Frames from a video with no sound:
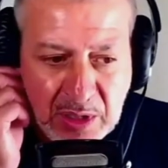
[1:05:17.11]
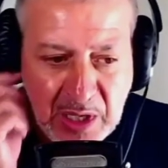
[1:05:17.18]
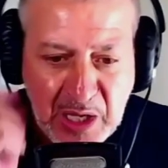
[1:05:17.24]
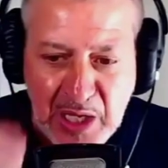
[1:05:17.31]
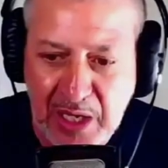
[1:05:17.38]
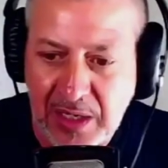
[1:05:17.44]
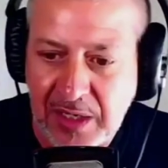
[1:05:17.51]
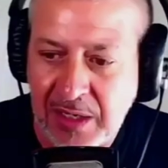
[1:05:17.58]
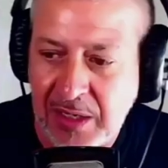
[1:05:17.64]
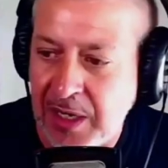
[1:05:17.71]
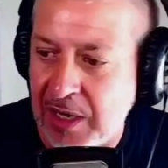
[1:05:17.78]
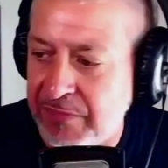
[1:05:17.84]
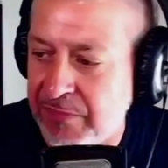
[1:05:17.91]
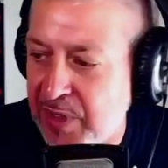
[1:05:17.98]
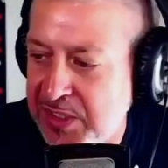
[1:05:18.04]
and
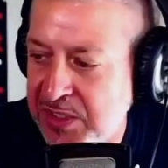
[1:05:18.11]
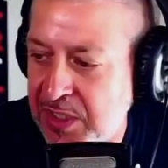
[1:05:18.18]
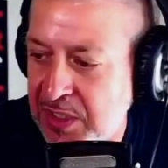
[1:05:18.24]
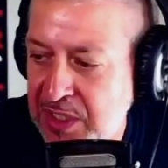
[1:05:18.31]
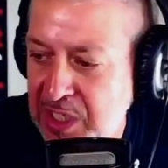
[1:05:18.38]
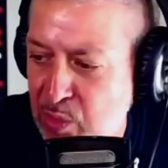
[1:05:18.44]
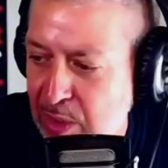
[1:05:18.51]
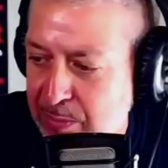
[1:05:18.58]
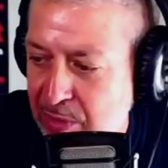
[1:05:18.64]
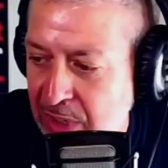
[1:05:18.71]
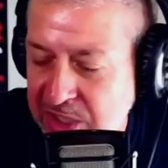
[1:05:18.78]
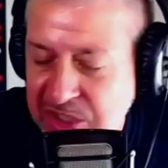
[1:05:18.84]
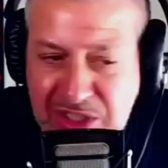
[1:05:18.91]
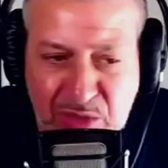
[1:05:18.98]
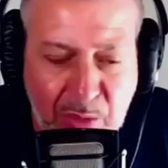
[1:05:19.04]
our friends at D1 Productions,